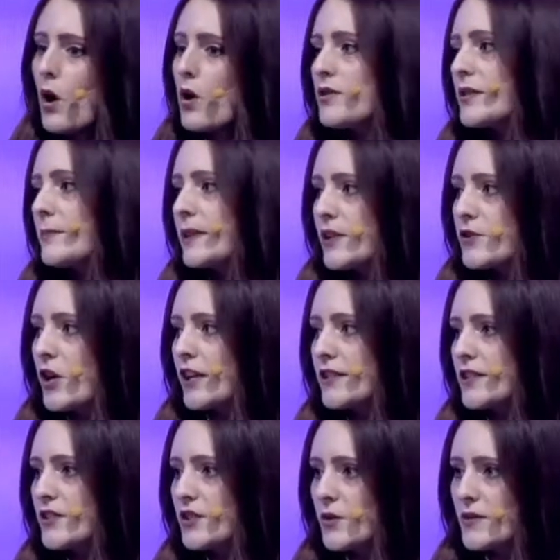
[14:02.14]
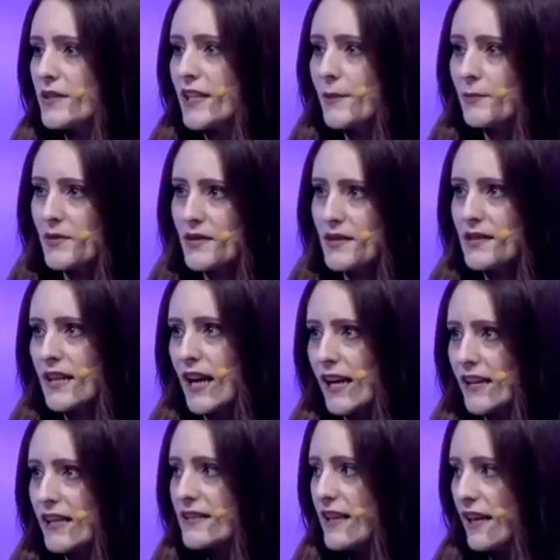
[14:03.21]
trying to do is keep the society safe
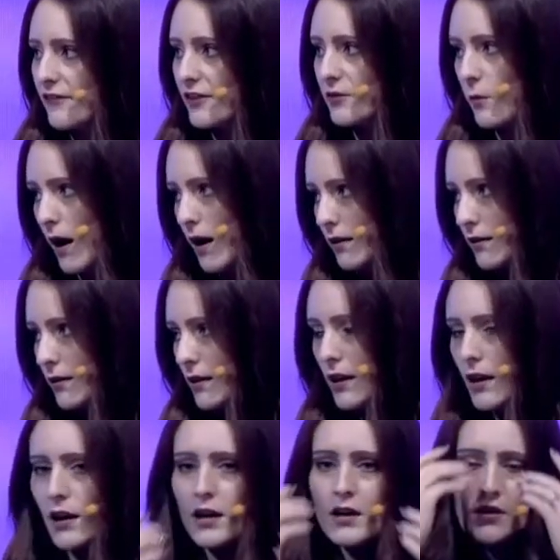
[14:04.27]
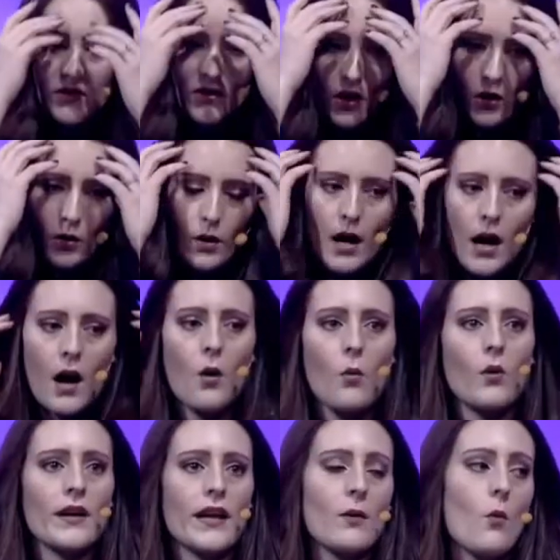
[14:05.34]
and well. So what I
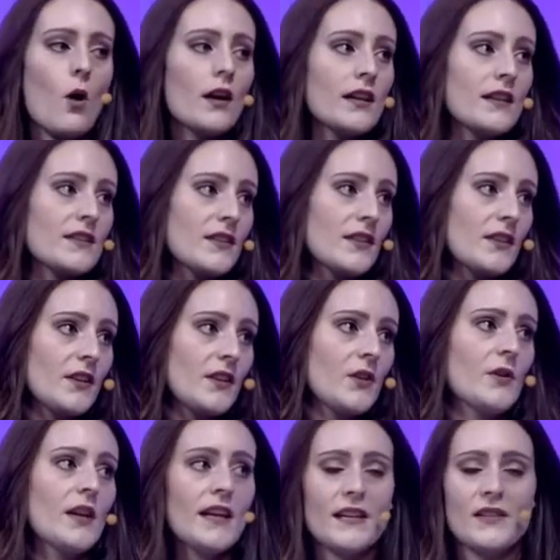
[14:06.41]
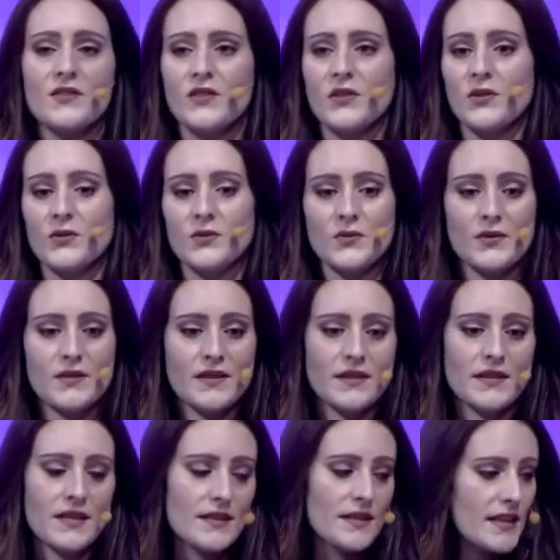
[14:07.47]
wanted to, you know, get into
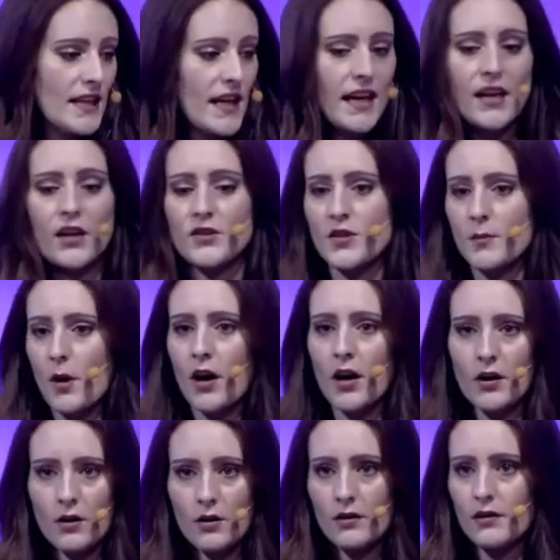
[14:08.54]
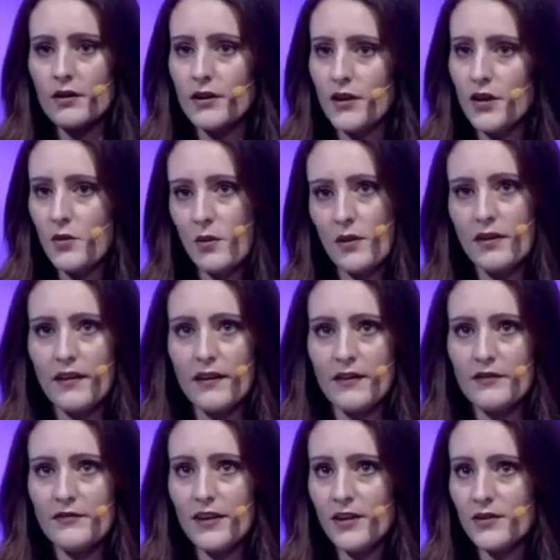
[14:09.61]
today or tomorrow or you know, with fellow
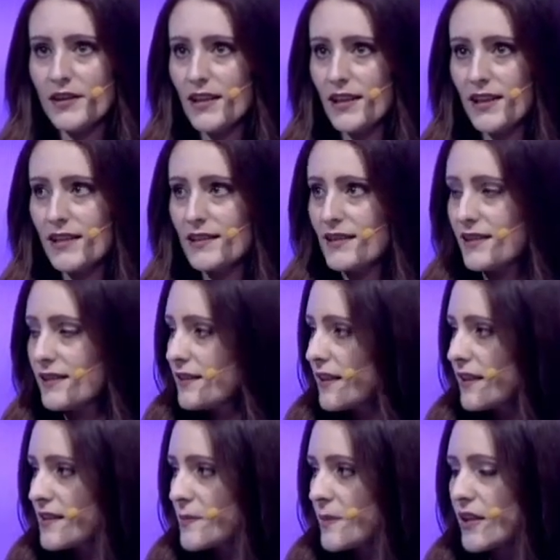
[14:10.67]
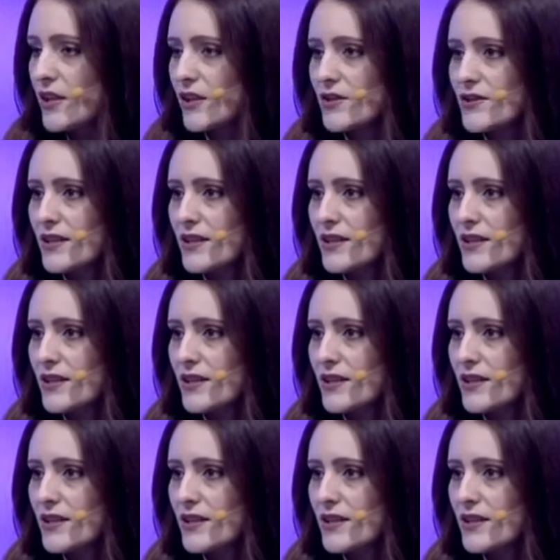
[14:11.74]
delegates and speakers is